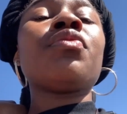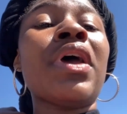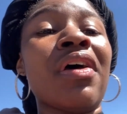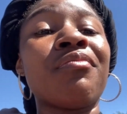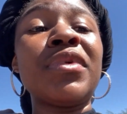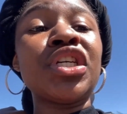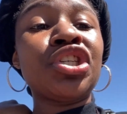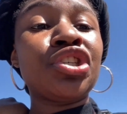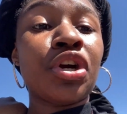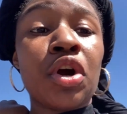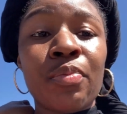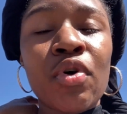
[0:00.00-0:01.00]
have missed
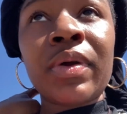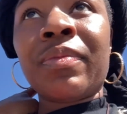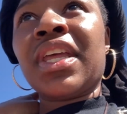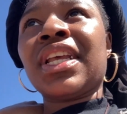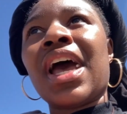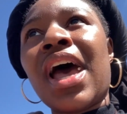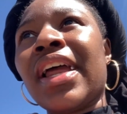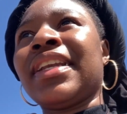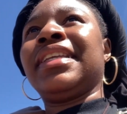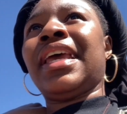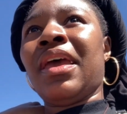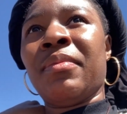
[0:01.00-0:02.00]
your appointment.
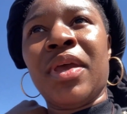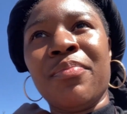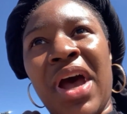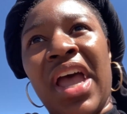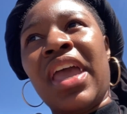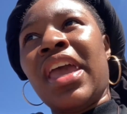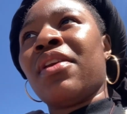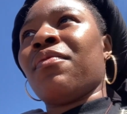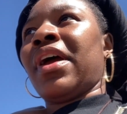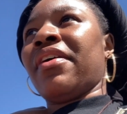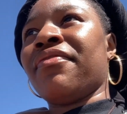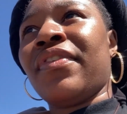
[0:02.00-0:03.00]
God damn it, my head
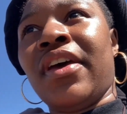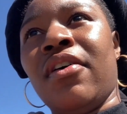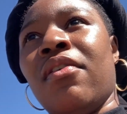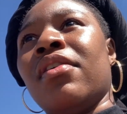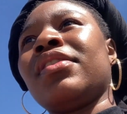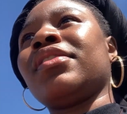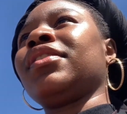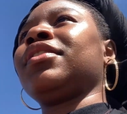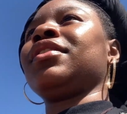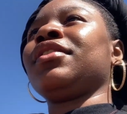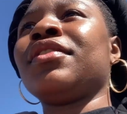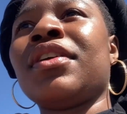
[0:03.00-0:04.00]
wrap fell.
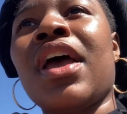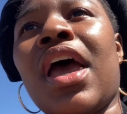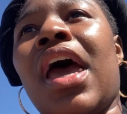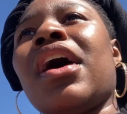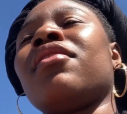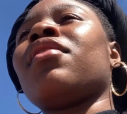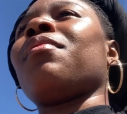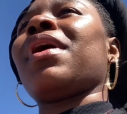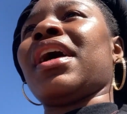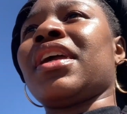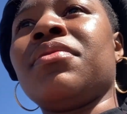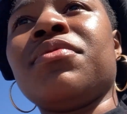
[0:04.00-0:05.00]
I don't know
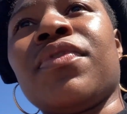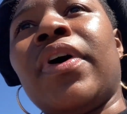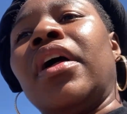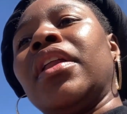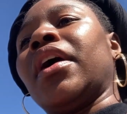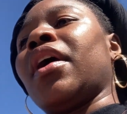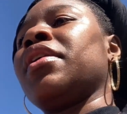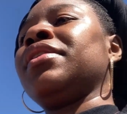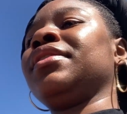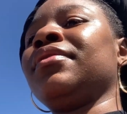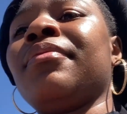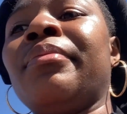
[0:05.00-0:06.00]
why it keeps falling.
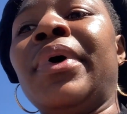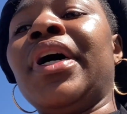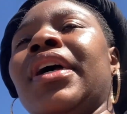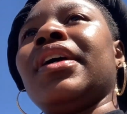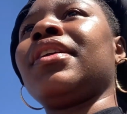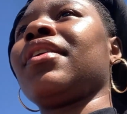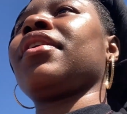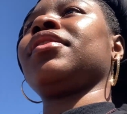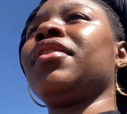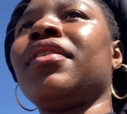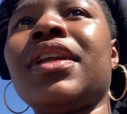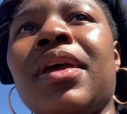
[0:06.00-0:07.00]
But, you
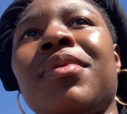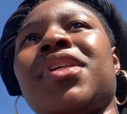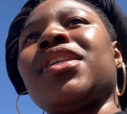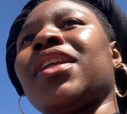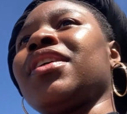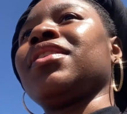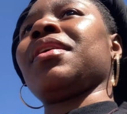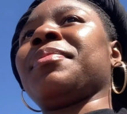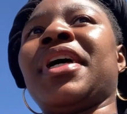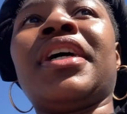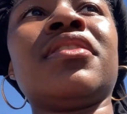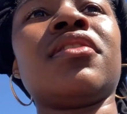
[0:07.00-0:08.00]
know what, that means I need to take
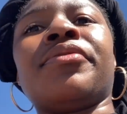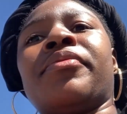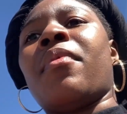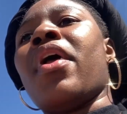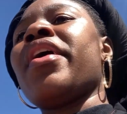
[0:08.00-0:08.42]
my ass home.